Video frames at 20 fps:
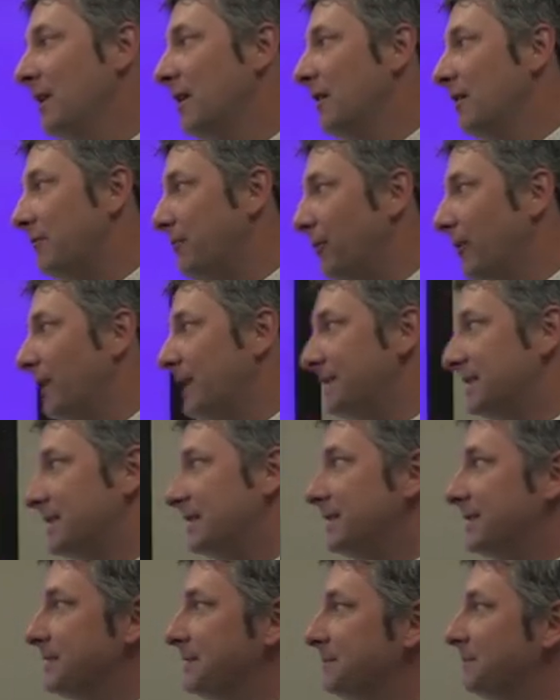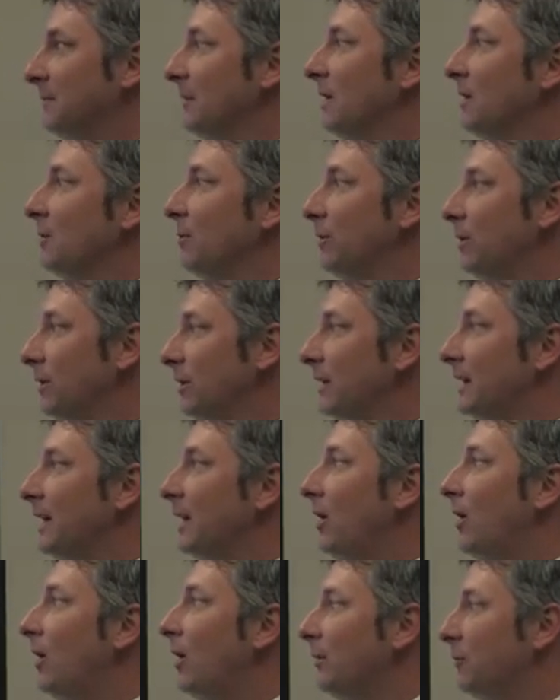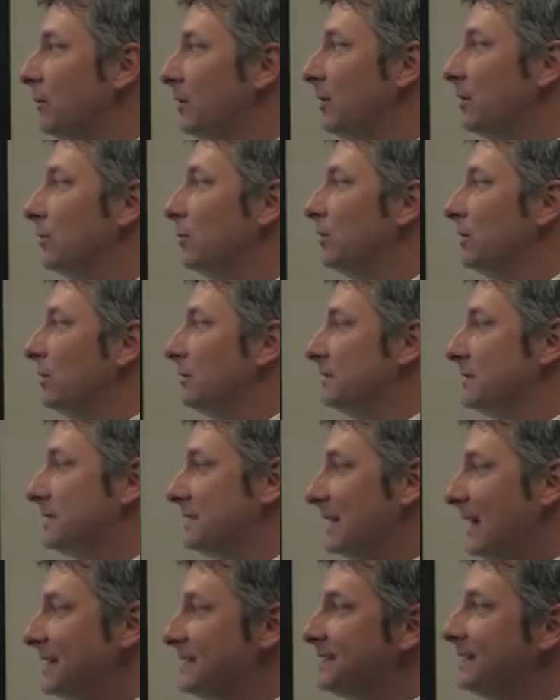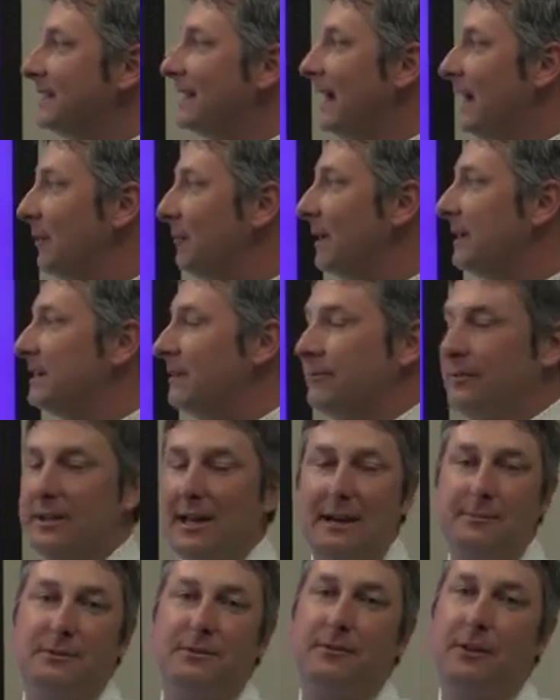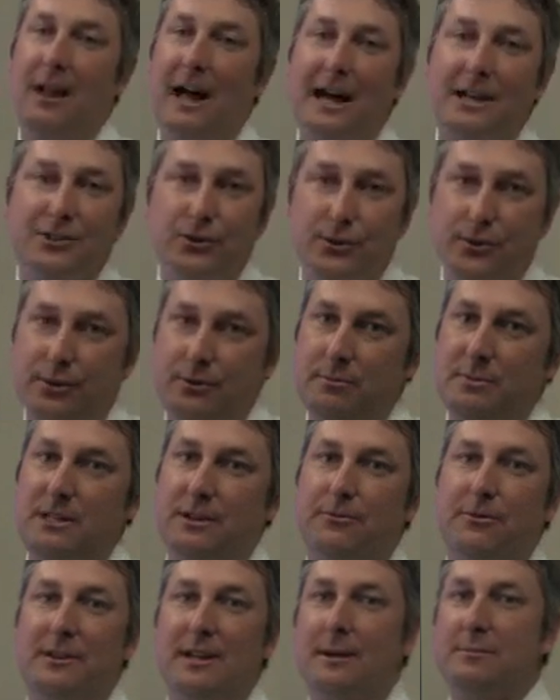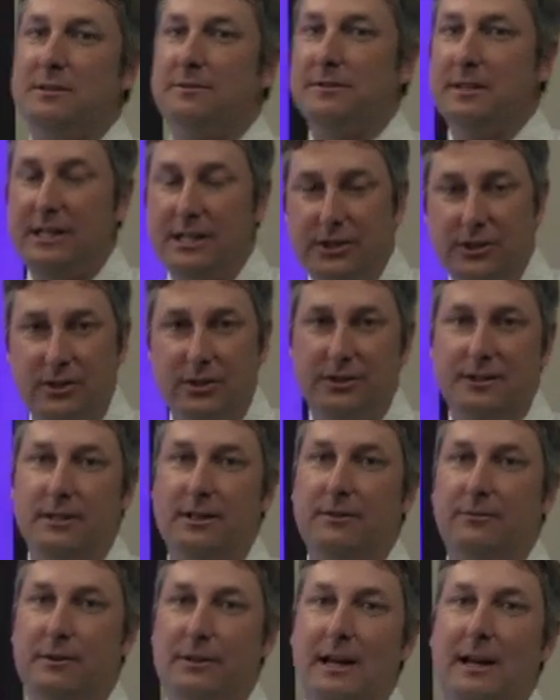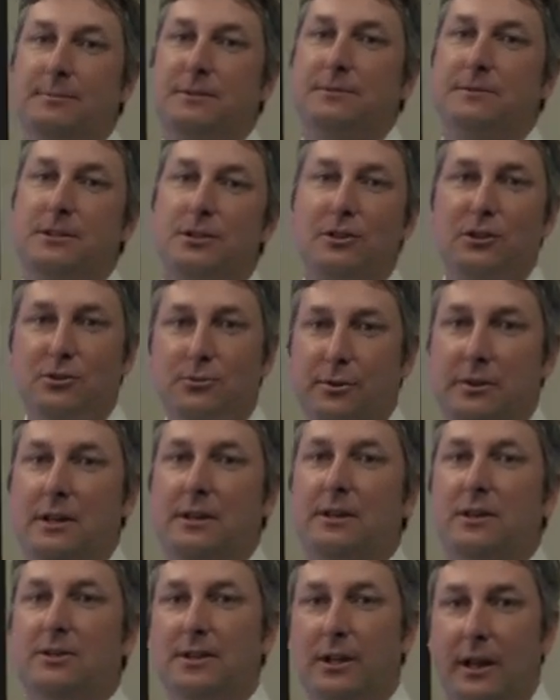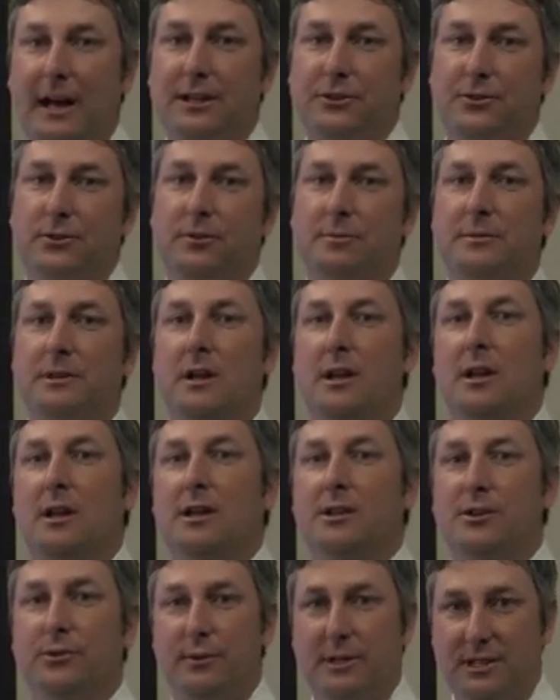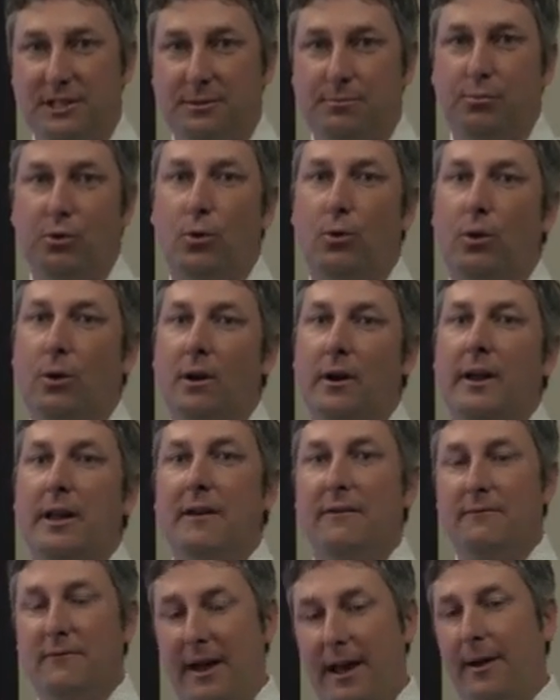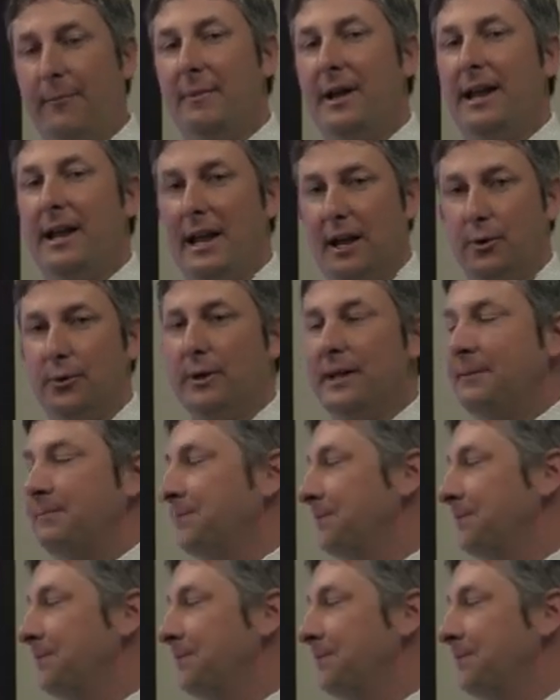For instance, we'll slice it down by different types of classrooms, different types of teachers, and different types of students within those classrooms to explore VAM and equity.